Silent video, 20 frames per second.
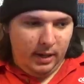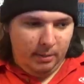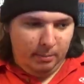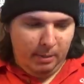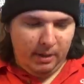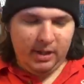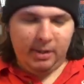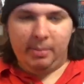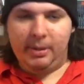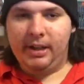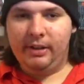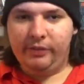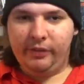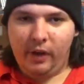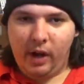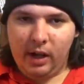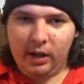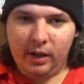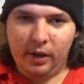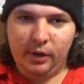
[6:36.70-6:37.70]
But they're being
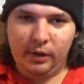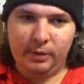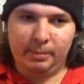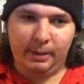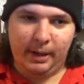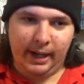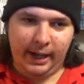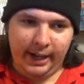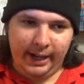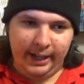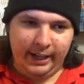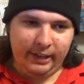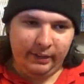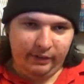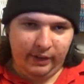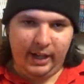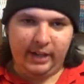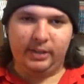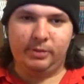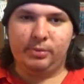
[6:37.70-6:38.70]
followed by the
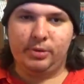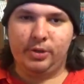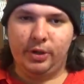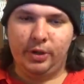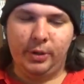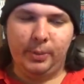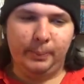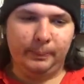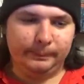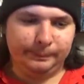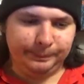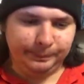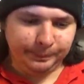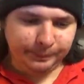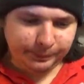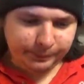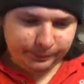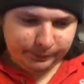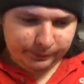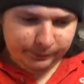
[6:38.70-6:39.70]
Phantom Troop.
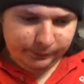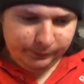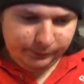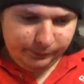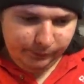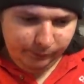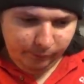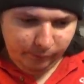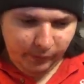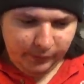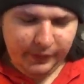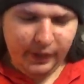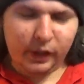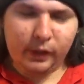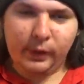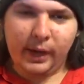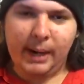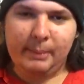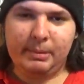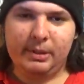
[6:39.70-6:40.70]
They're
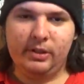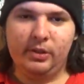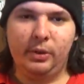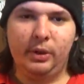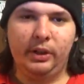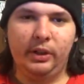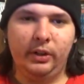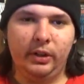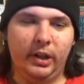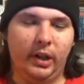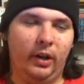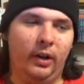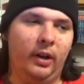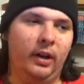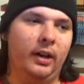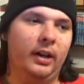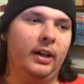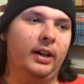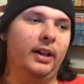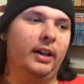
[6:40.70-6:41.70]
cramped into a little
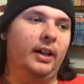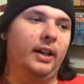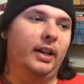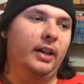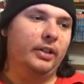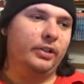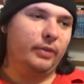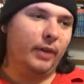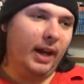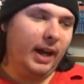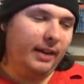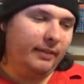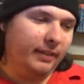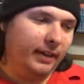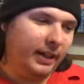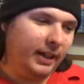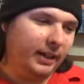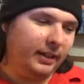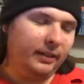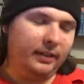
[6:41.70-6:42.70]
car,
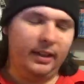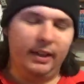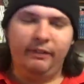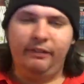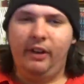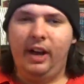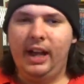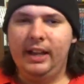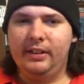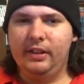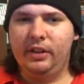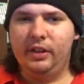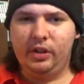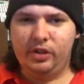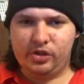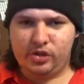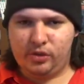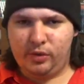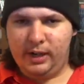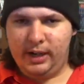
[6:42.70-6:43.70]
driving. They find the
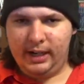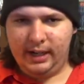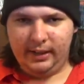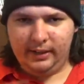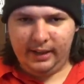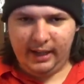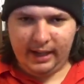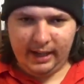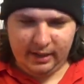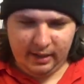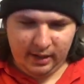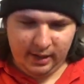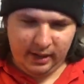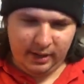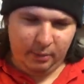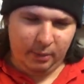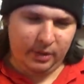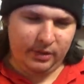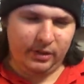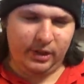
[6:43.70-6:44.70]
little string
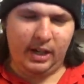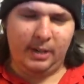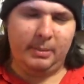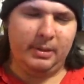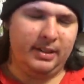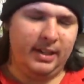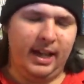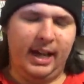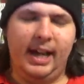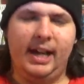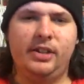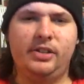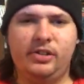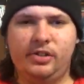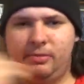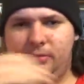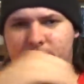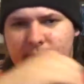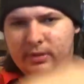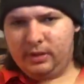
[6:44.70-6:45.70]
that what's-her-name
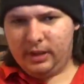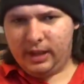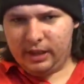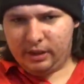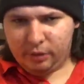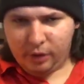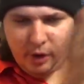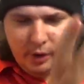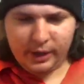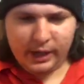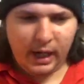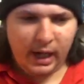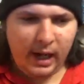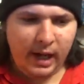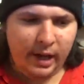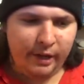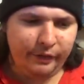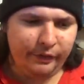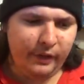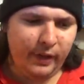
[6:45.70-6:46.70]
attached. They throw it
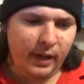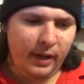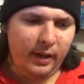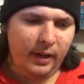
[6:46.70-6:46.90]
off.